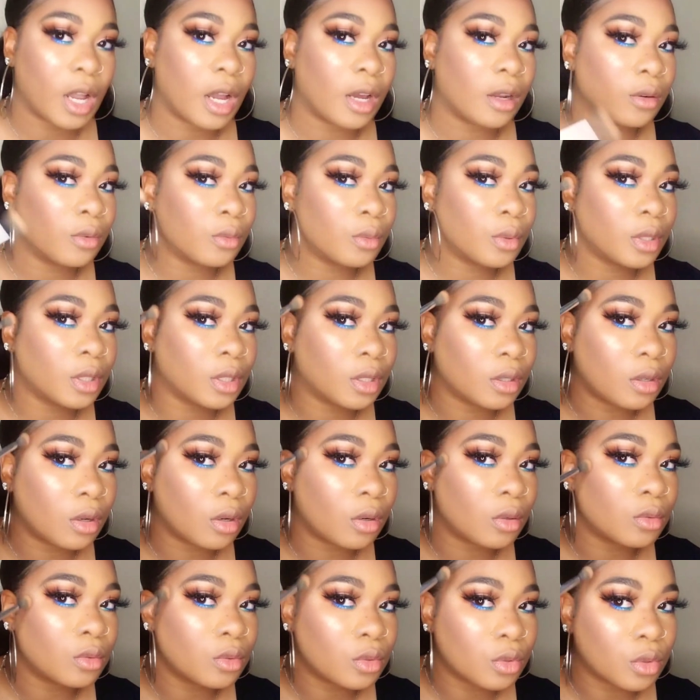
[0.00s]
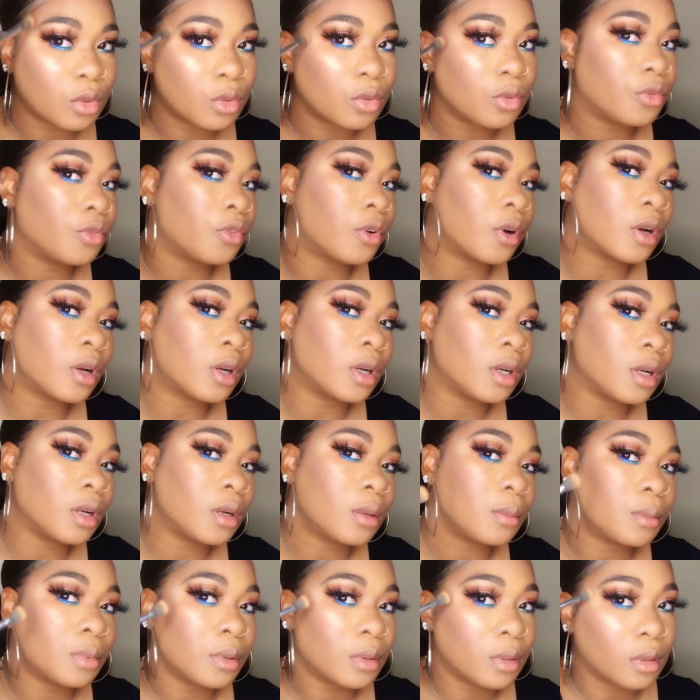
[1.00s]
I don't really go too far
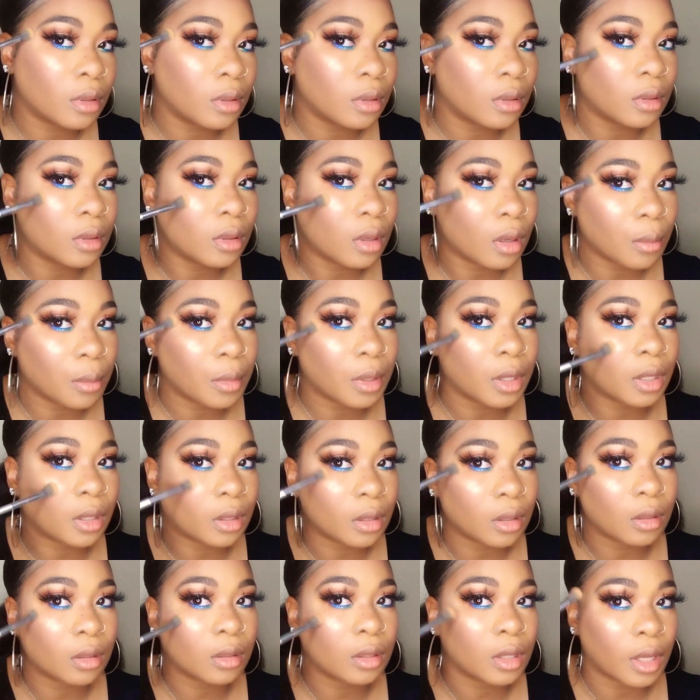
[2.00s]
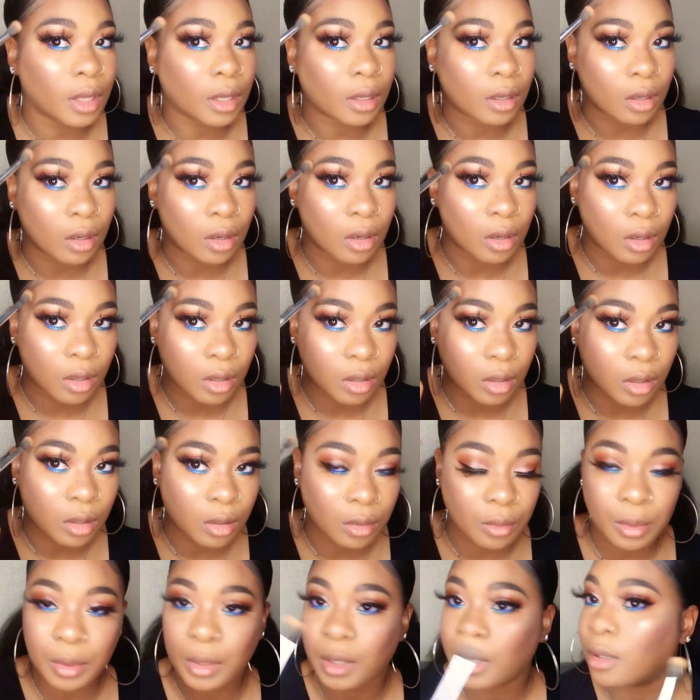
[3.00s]
up. I mean, like
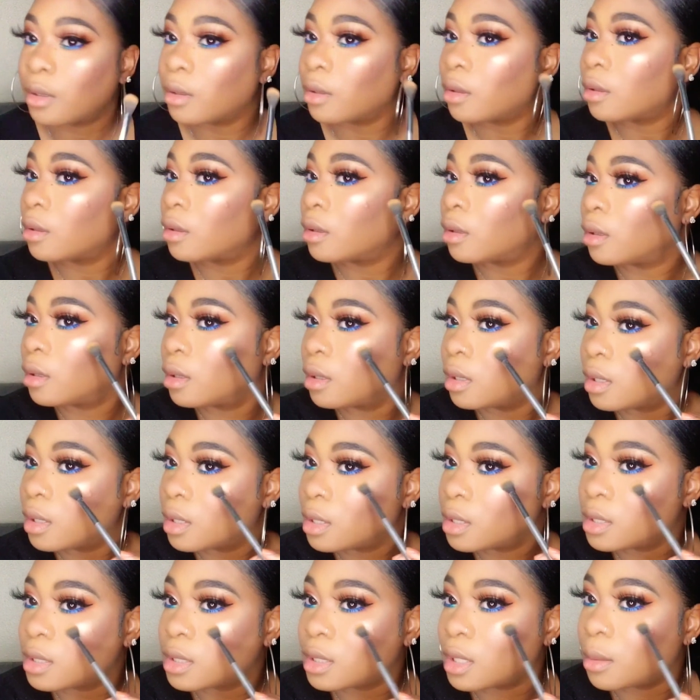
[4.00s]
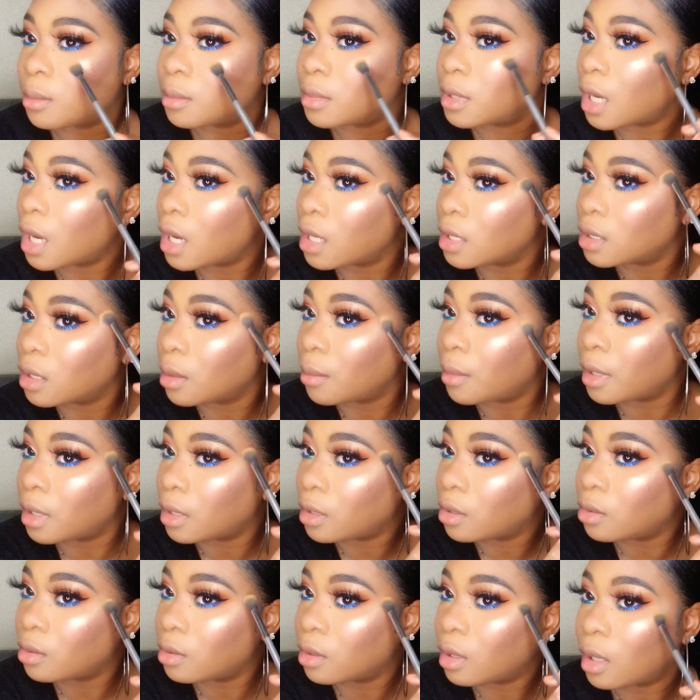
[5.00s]
up here. Sometimes I
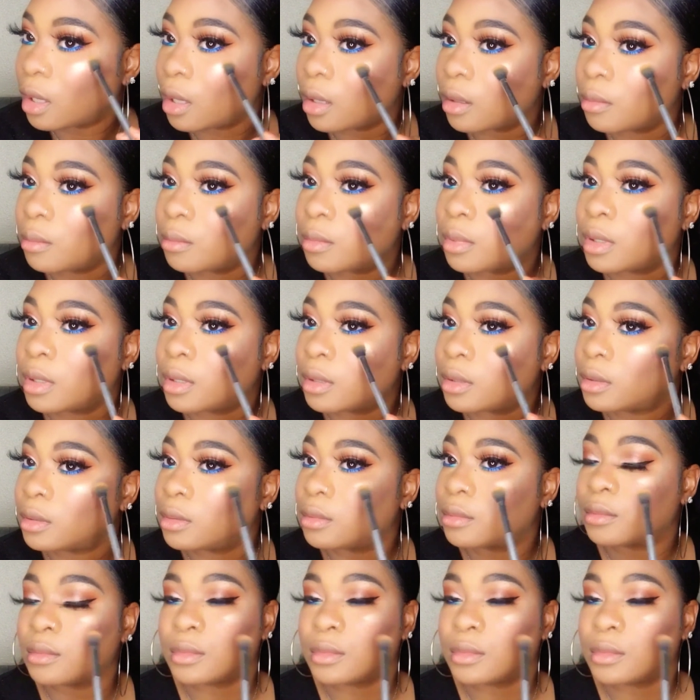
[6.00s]
might do that, but